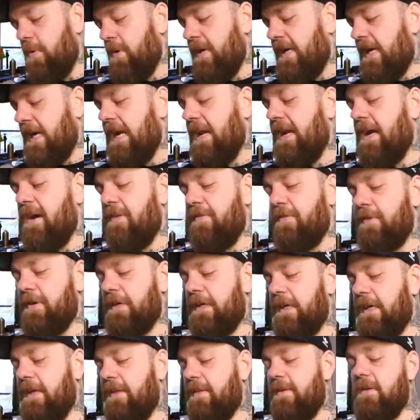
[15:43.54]
But we cannot
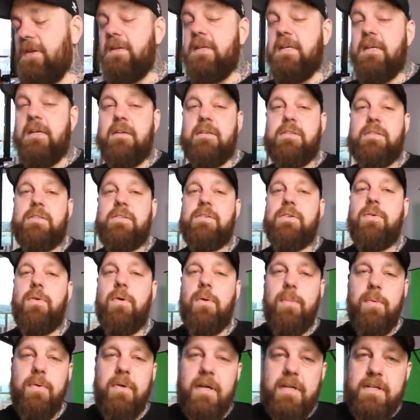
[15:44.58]
forget that Adidas is a
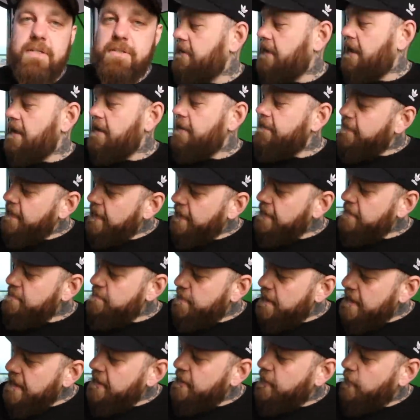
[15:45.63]
corporation, and a very
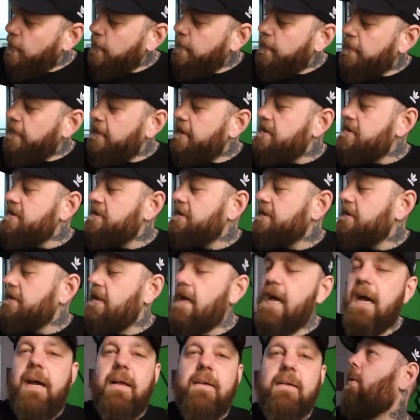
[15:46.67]
big corporation at
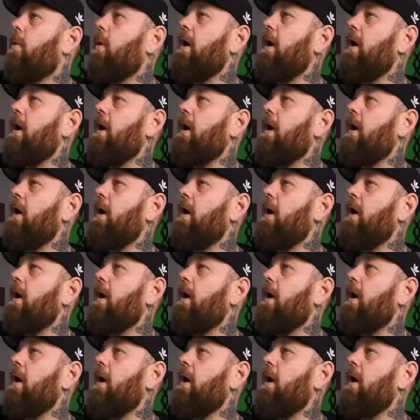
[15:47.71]
that.